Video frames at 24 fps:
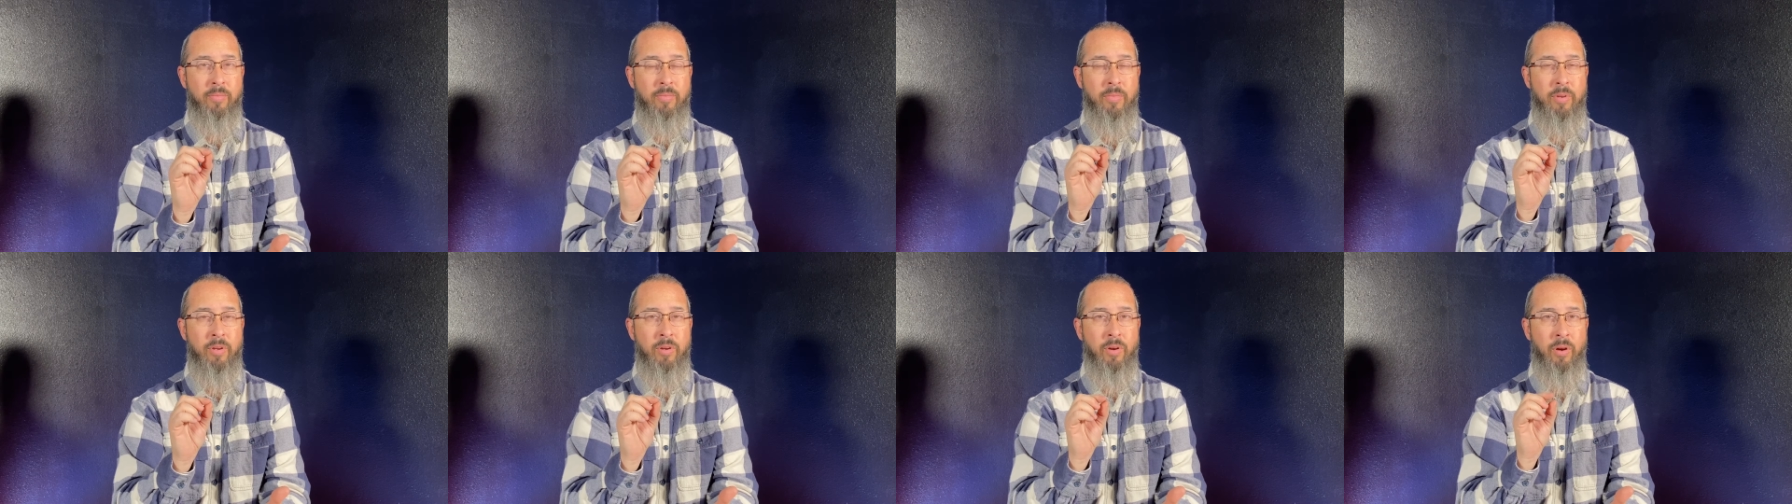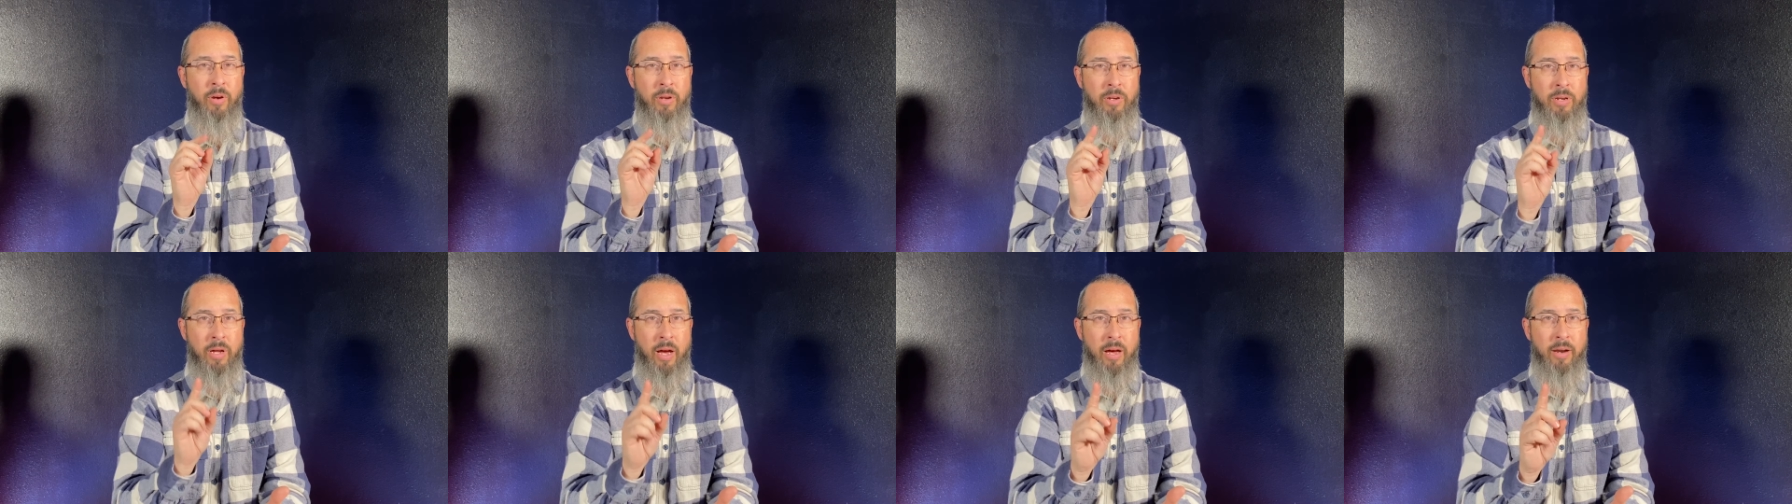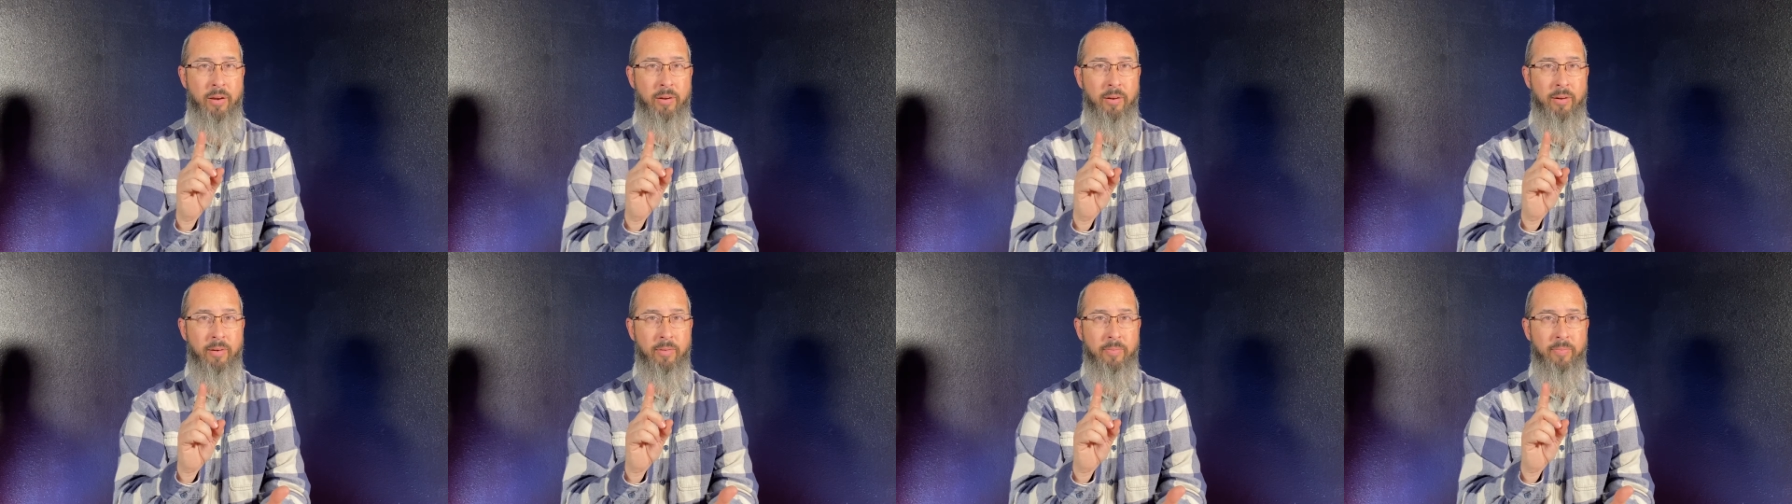You're a
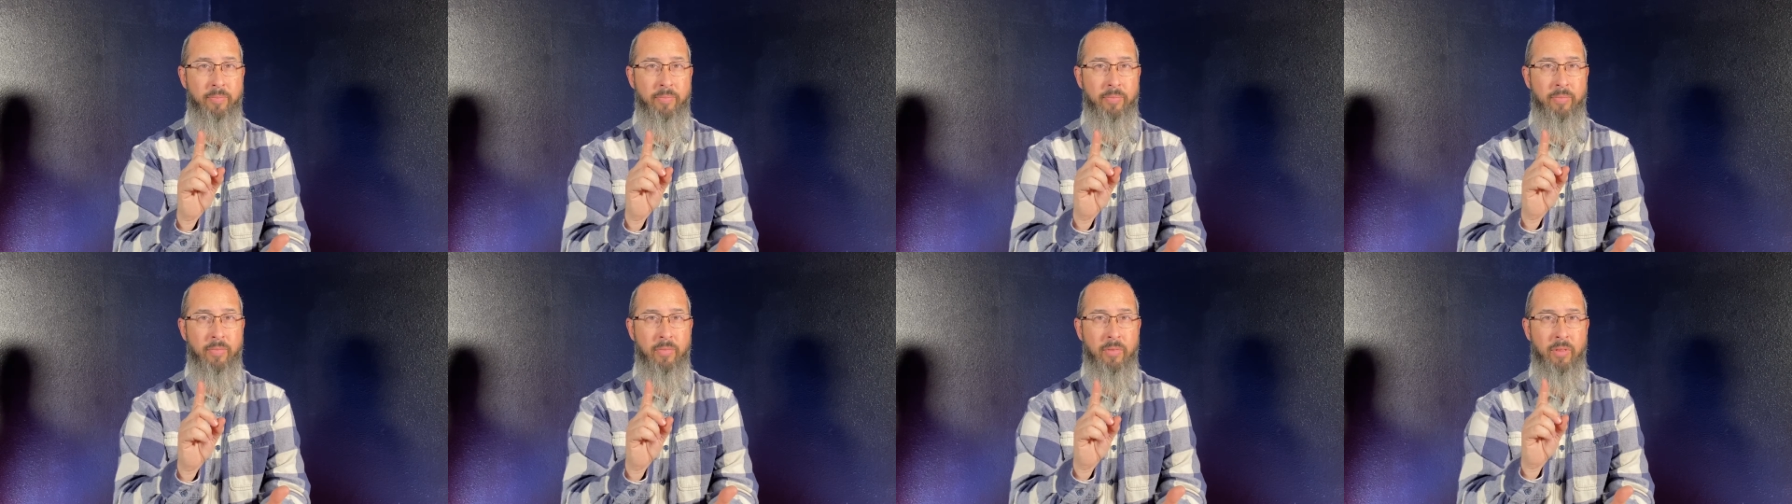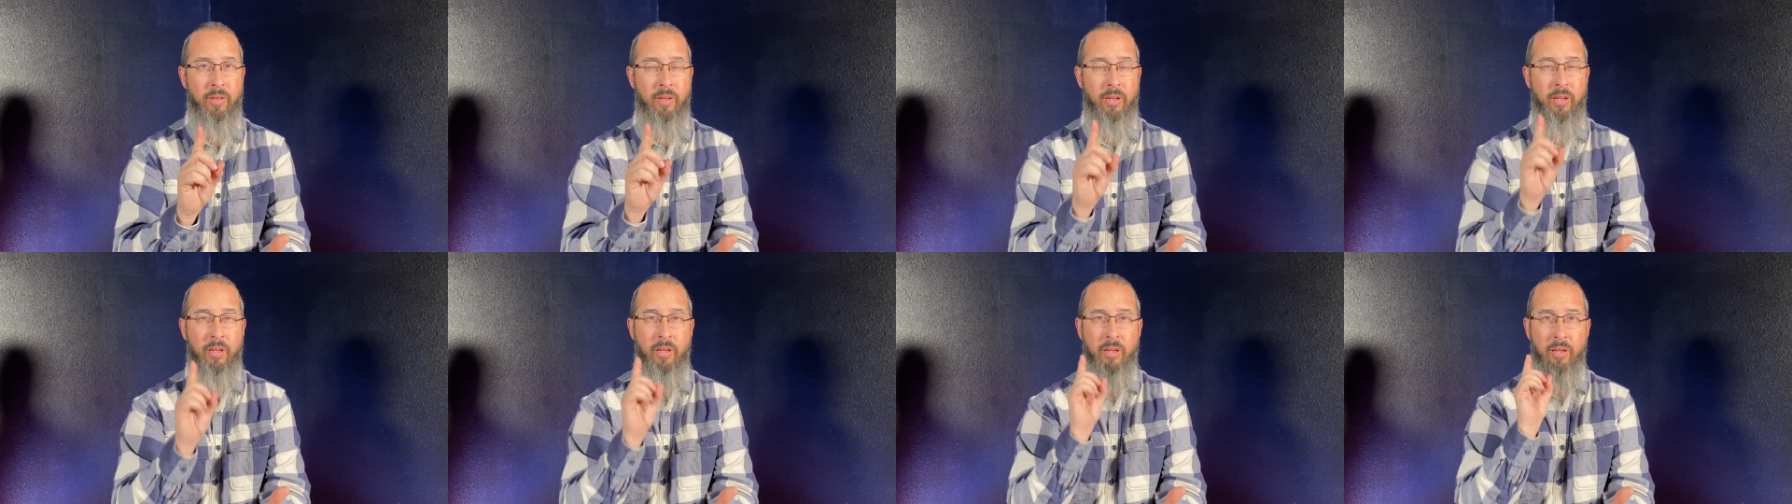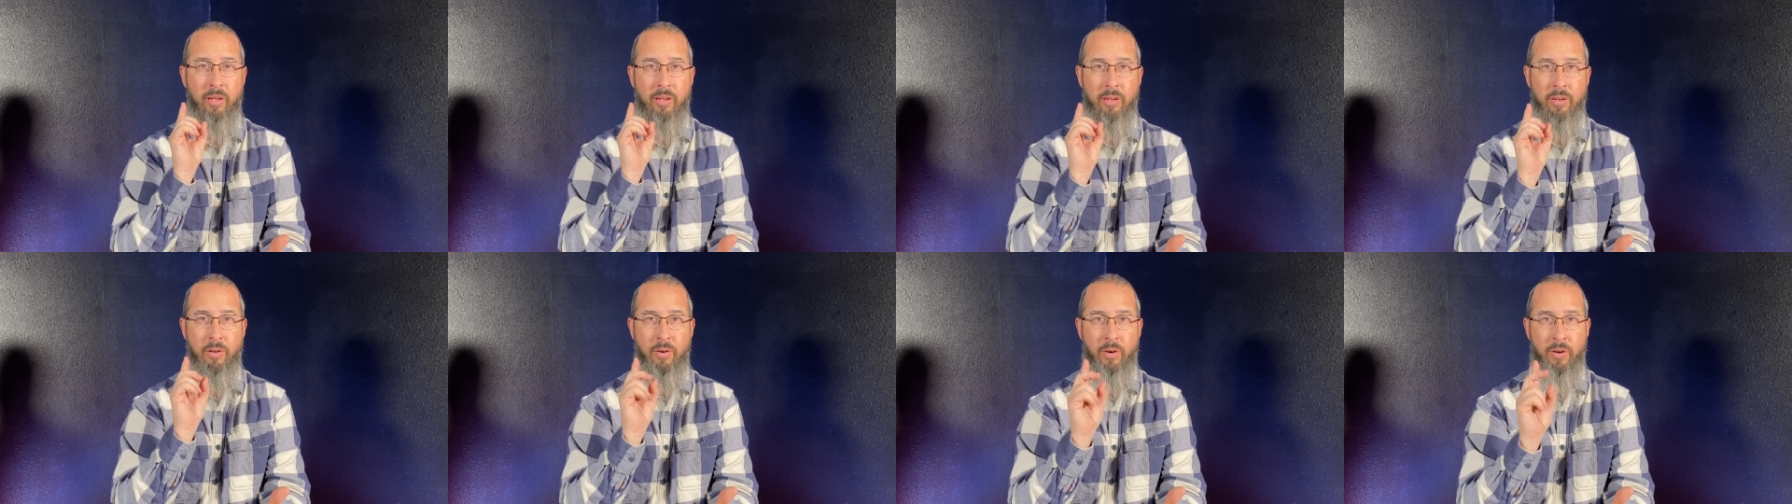daughter,
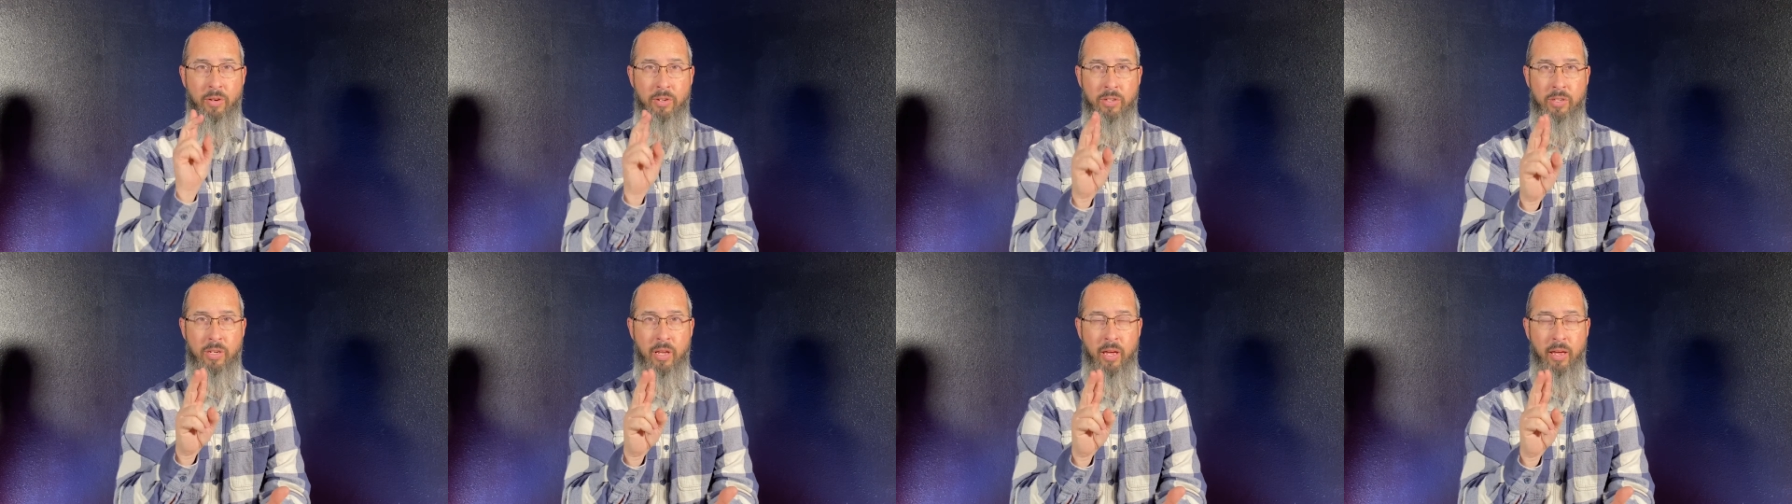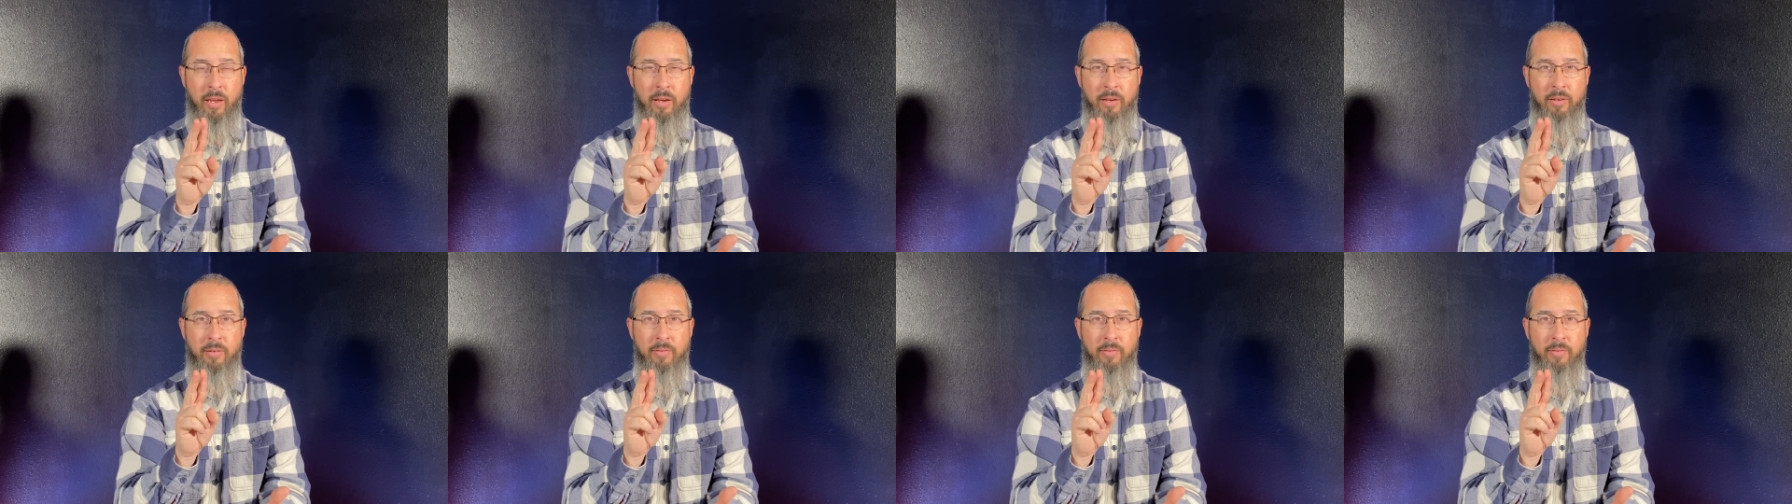you're a son,